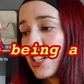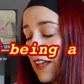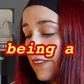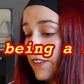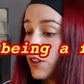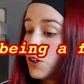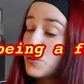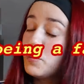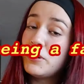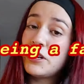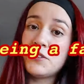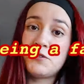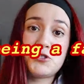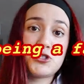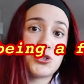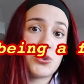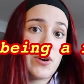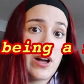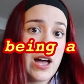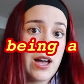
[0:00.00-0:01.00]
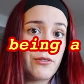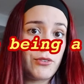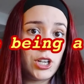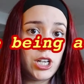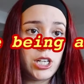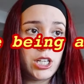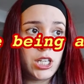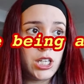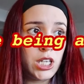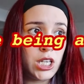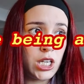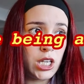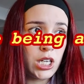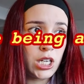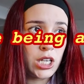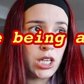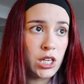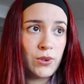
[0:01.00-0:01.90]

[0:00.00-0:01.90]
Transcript: A little bit of traveling.